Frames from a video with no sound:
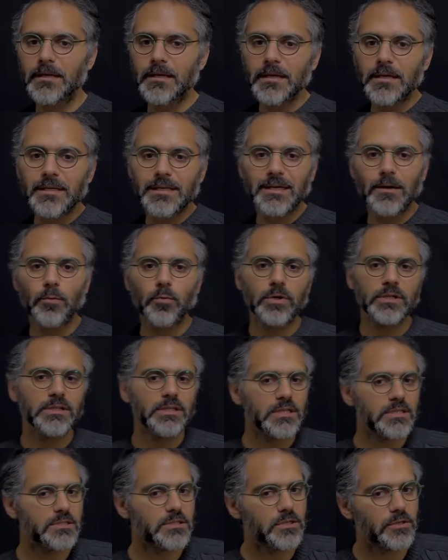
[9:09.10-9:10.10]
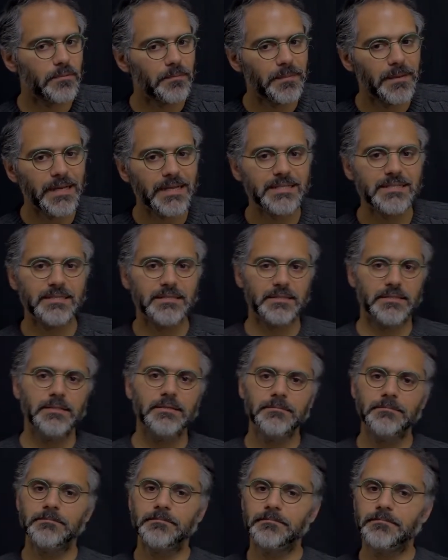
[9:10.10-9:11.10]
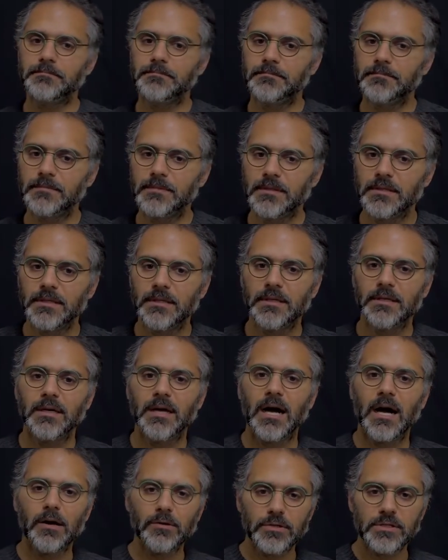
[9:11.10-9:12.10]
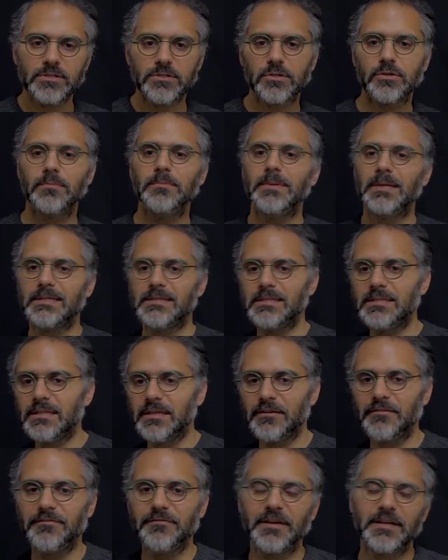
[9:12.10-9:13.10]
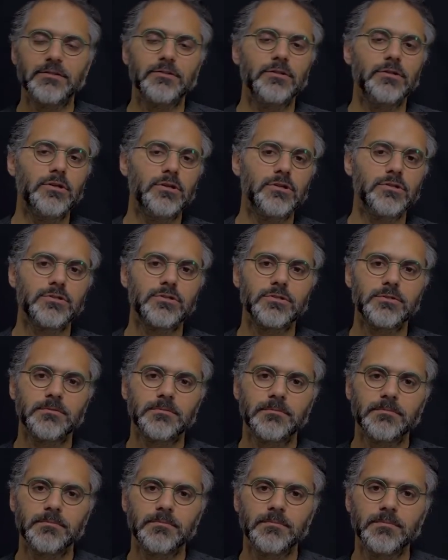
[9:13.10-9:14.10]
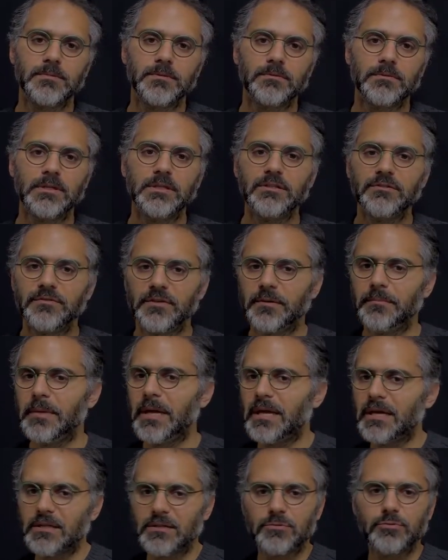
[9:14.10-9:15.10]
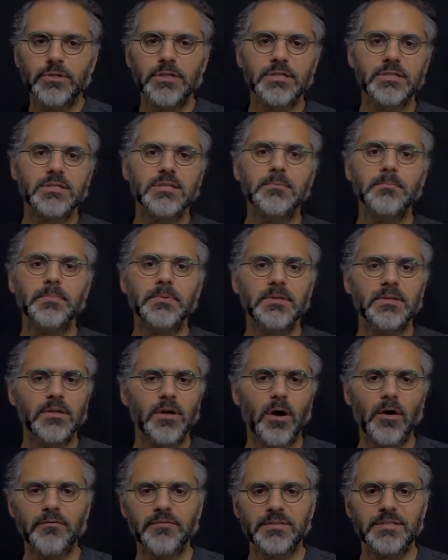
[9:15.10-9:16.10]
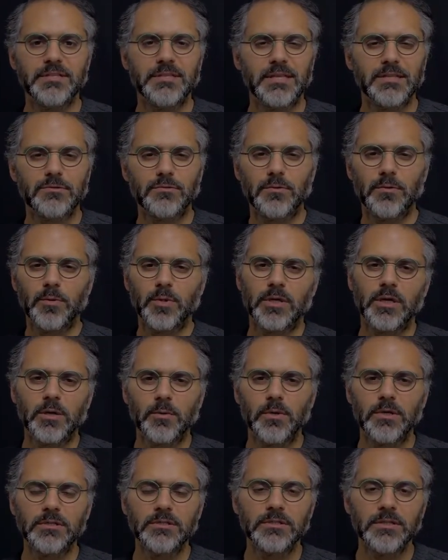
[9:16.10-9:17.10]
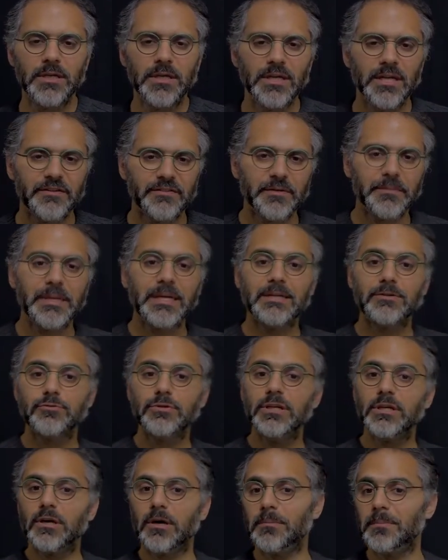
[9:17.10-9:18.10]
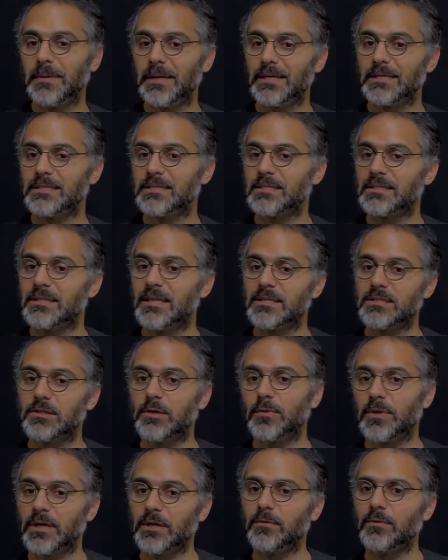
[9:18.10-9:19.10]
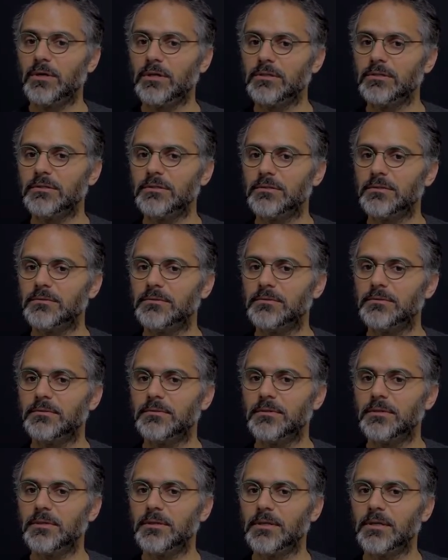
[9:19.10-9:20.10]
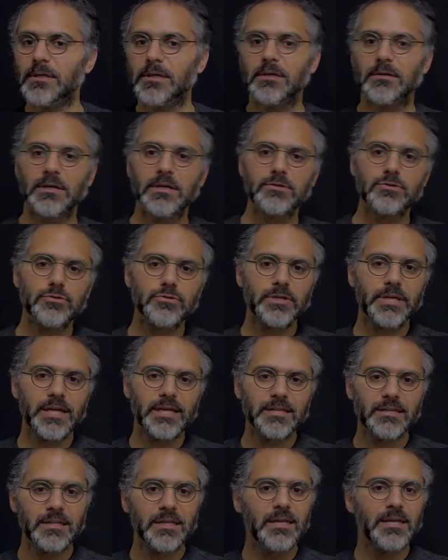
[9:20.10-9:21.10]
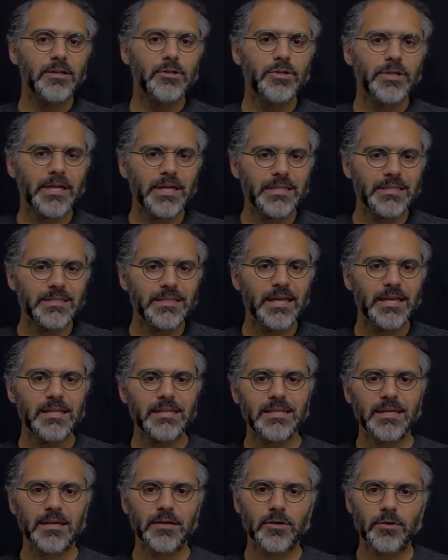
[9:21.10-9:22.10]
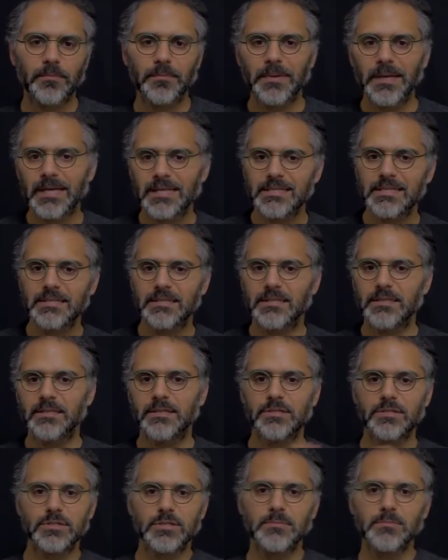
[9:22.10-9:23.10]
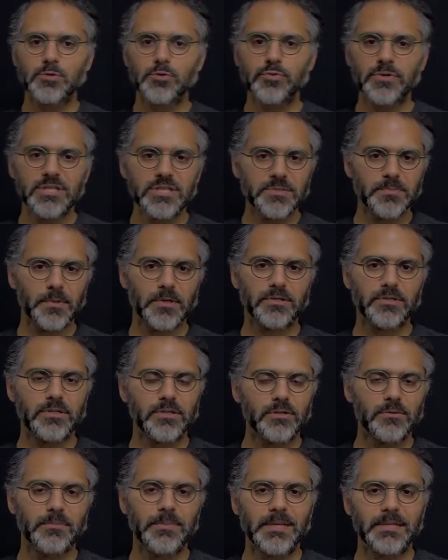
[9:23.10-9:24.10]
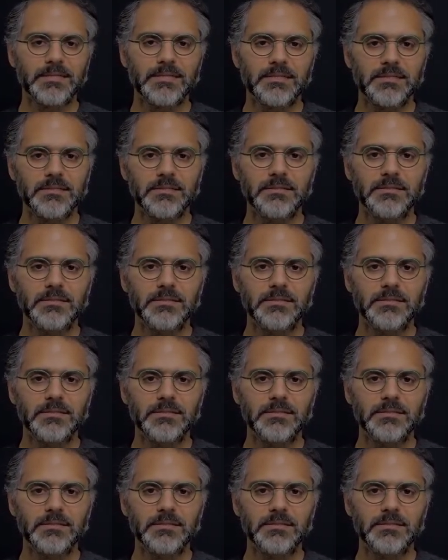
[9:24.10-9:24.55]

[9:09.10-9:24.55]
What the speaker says: Now, what does the complexity, how does the complexity affect the loss? Right? If I make it really simple, obviously that's not what I want. If I make it really complex, that's not what I want. Right? So you can tell that complexity, there is some sweet spot in complexity.